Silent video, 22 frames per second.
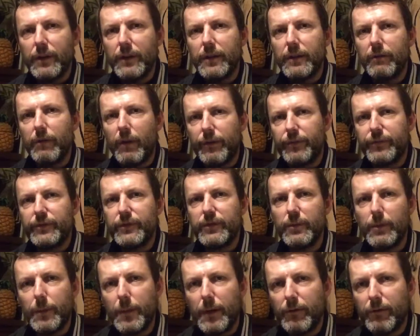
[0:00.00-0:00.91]
They're off
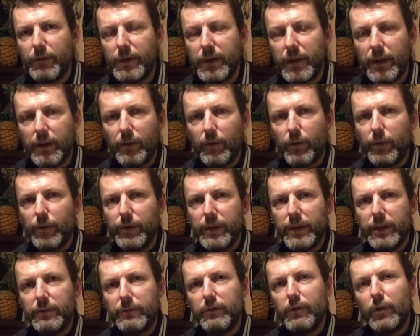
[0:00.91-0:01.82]
to America, or
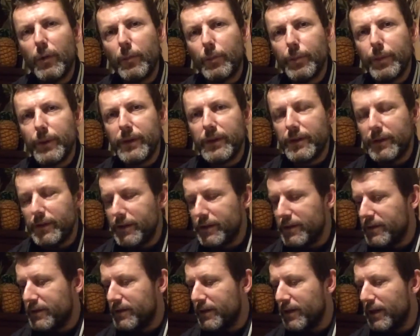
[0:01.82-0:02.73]
they're dumping
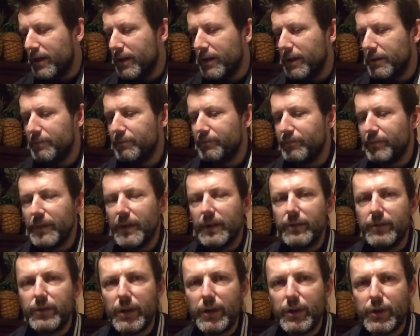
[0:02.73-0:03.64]

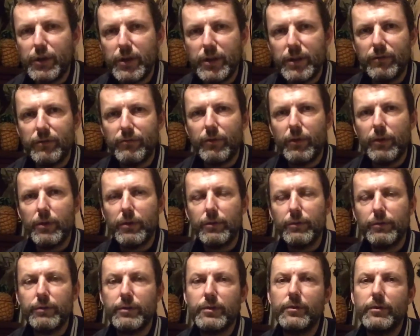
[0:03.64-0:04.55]
ditching the
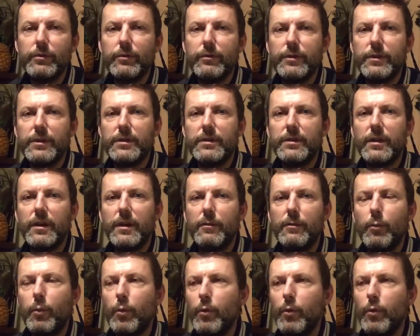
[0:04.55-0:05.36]
royals, or I don't